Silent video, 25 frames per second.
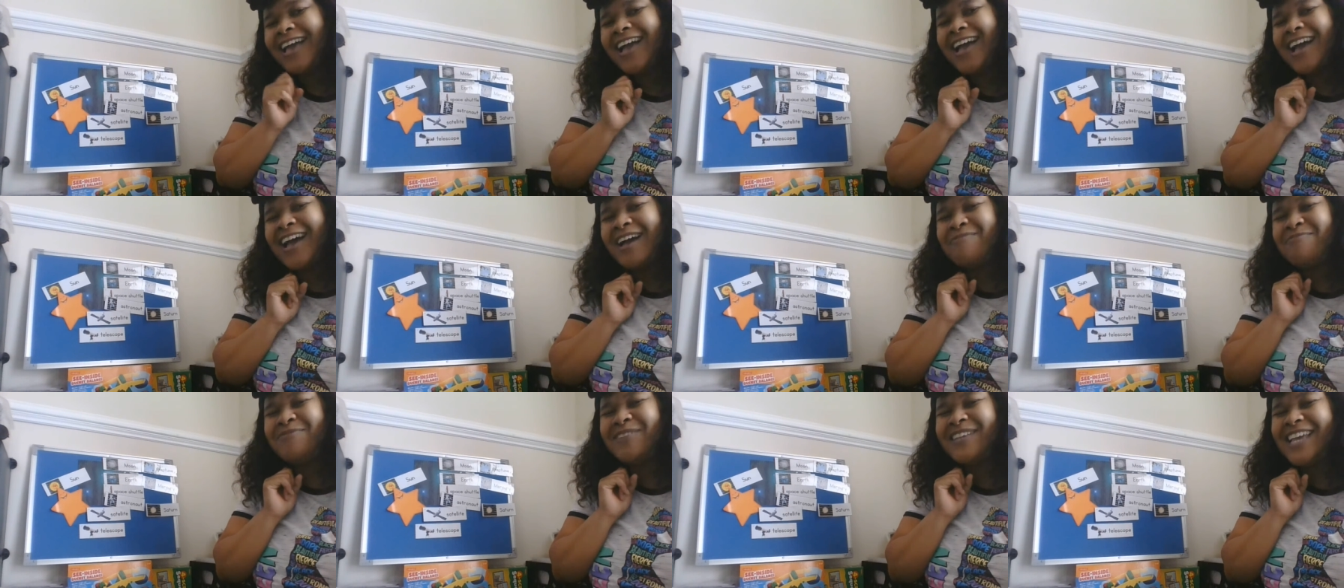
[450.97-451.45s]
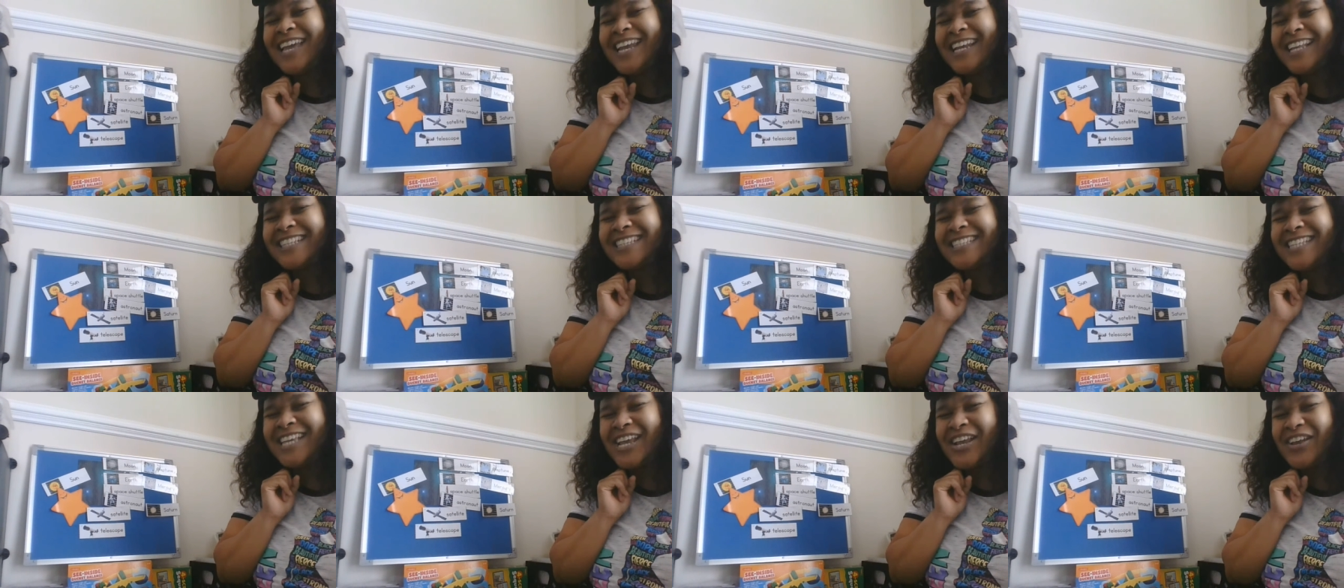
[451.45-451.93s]
A
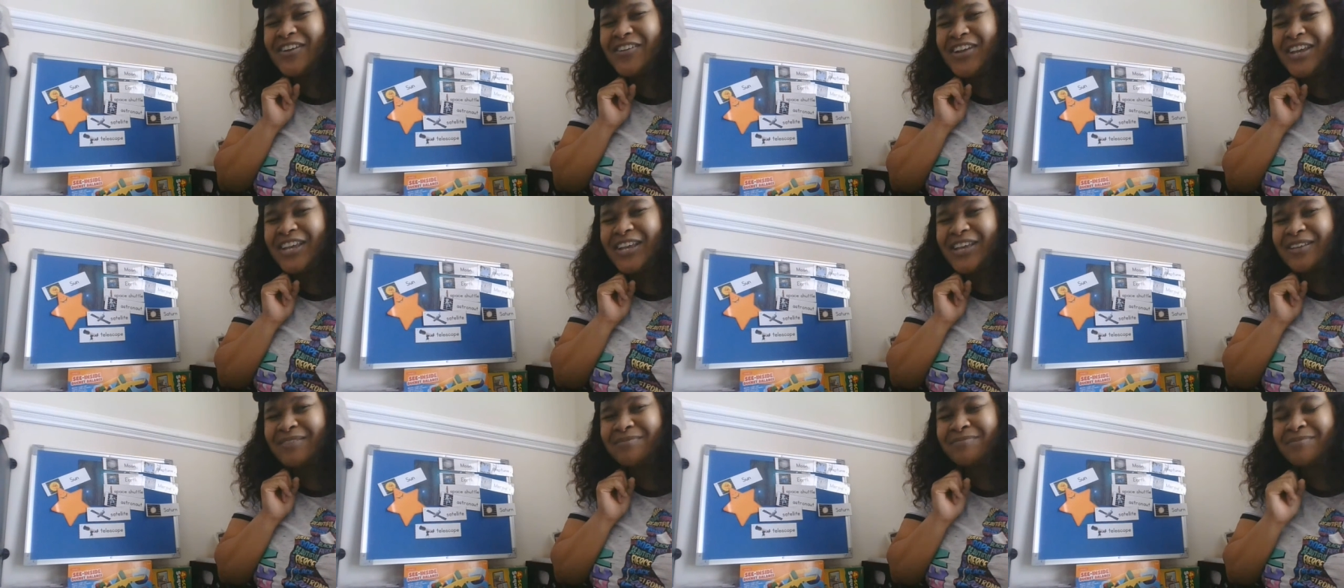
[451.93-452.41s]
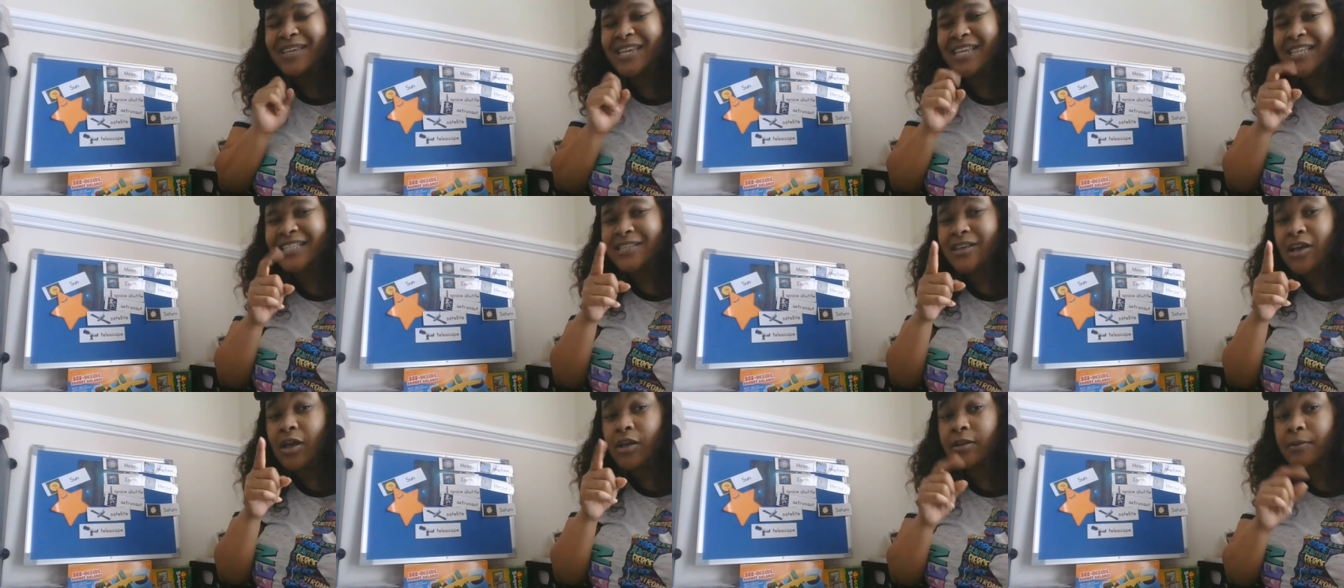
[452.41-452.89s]
planetarium.
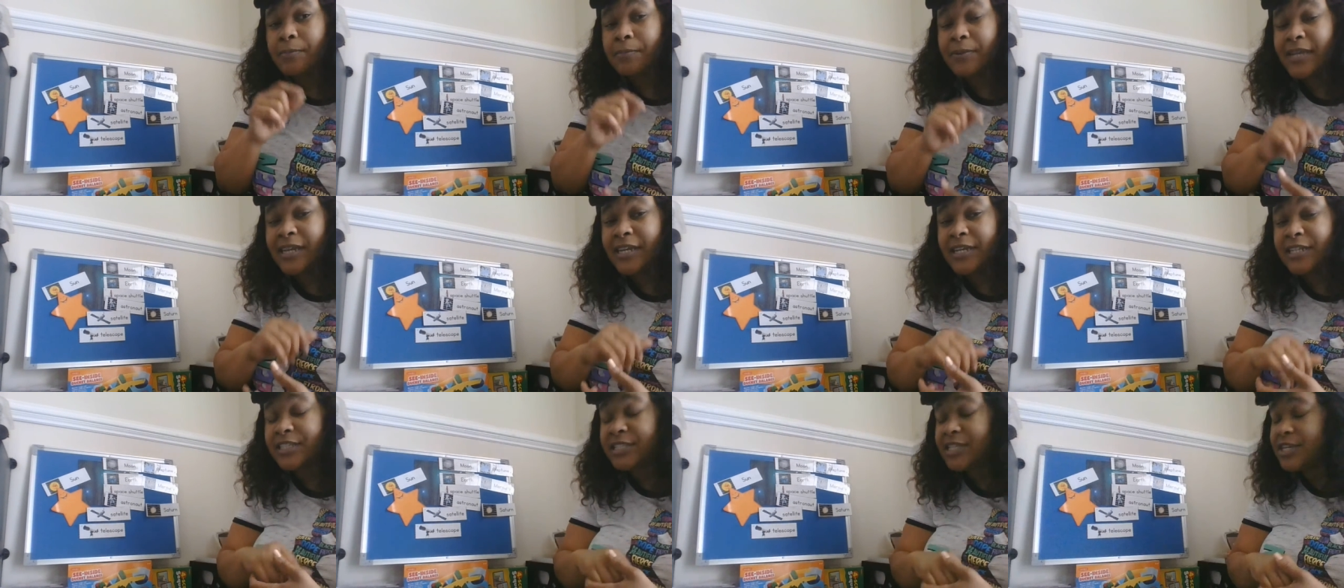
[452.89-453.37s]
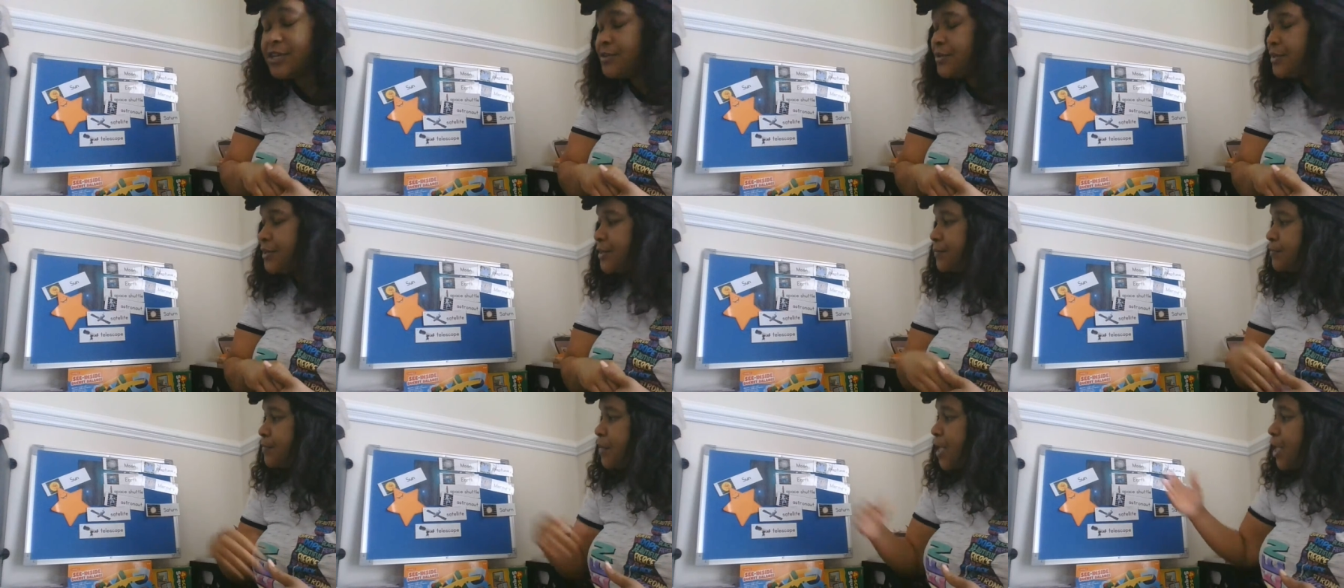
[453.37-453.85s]
It's called a
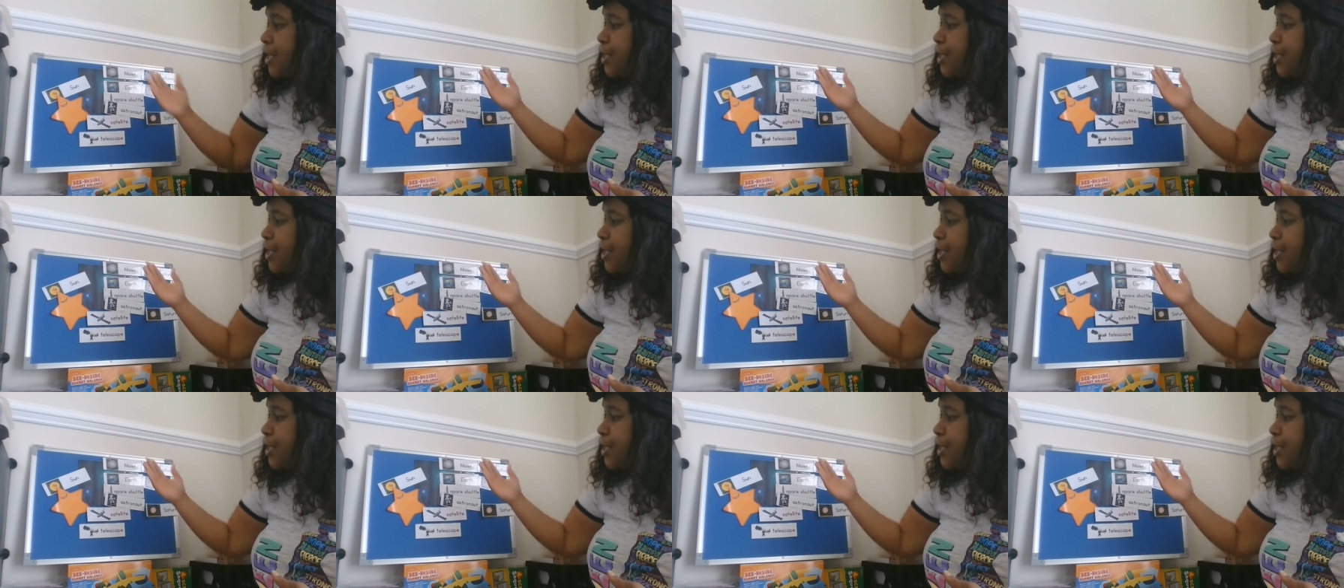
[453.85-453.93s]
planetarium.